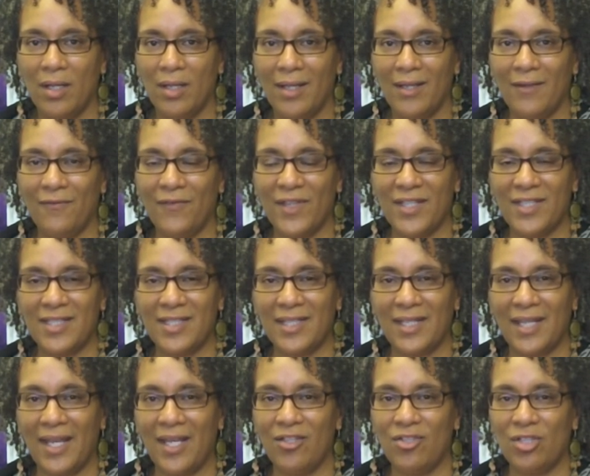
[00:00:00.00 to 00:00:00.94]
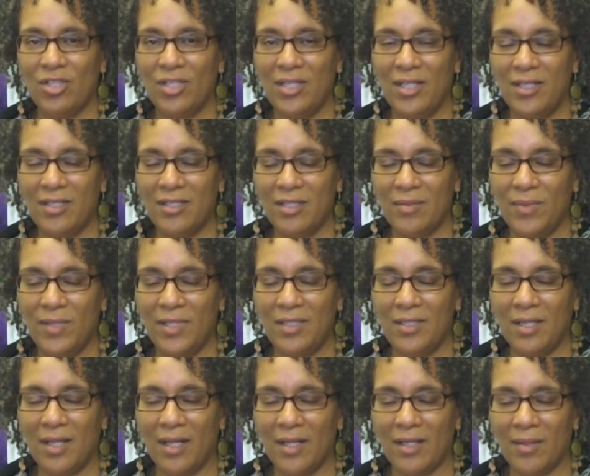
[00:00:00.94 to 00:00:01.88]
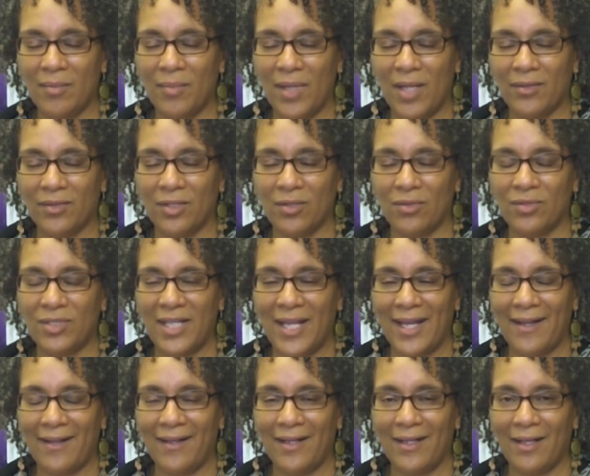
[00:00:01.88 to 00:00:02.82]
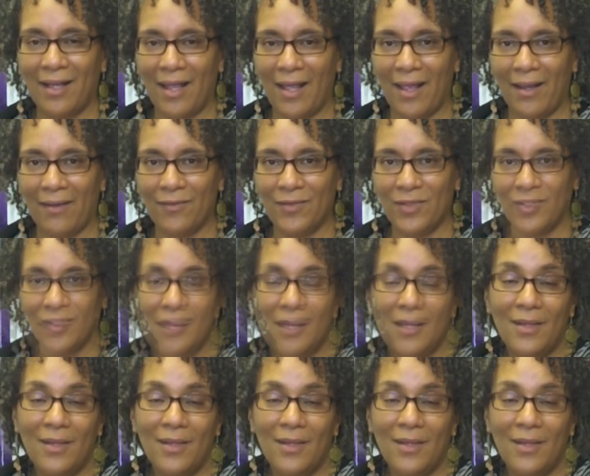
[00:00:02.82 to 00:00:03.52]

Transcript: investigation needs to be done about their daily lives.